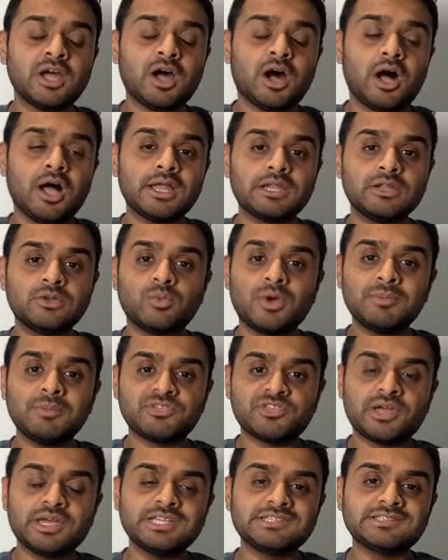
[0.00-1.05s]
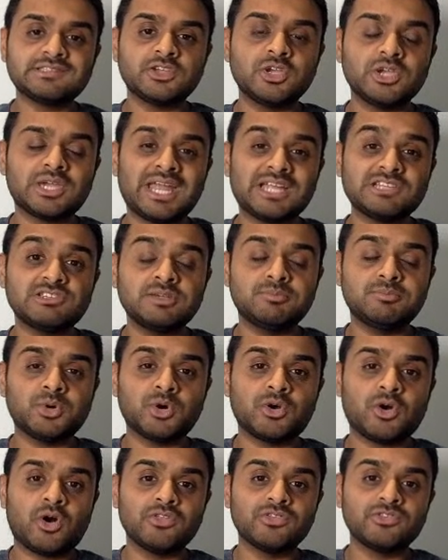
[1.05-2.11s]
Ireland website. So you can actually
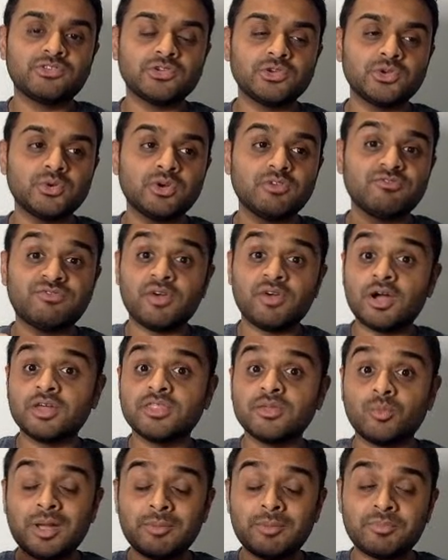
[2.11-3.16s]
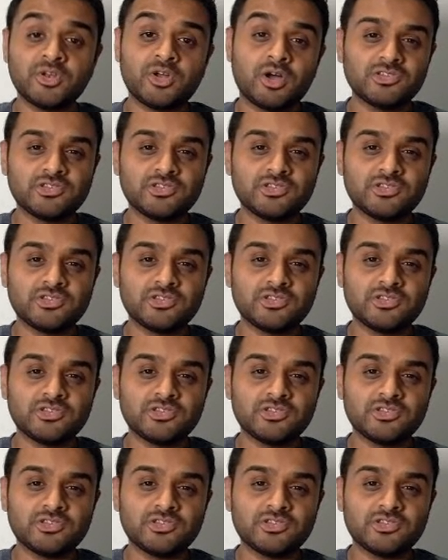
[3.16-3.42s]
book onto further webinars.